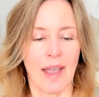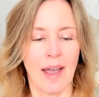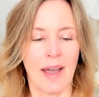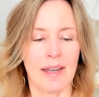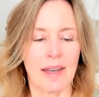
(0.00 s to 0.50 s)

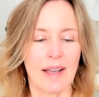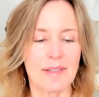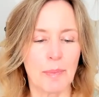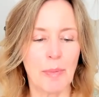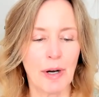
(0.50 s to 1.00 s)
And
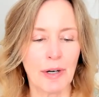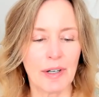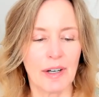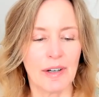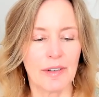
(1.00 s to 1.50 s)
as a
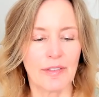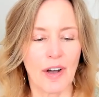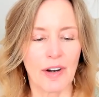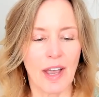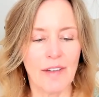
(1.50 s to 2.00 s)
part of
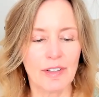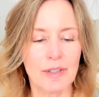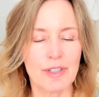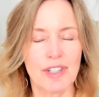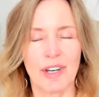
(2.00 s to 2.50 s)
our
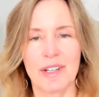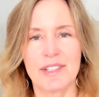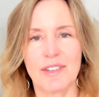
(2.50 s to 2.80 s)
evolutionary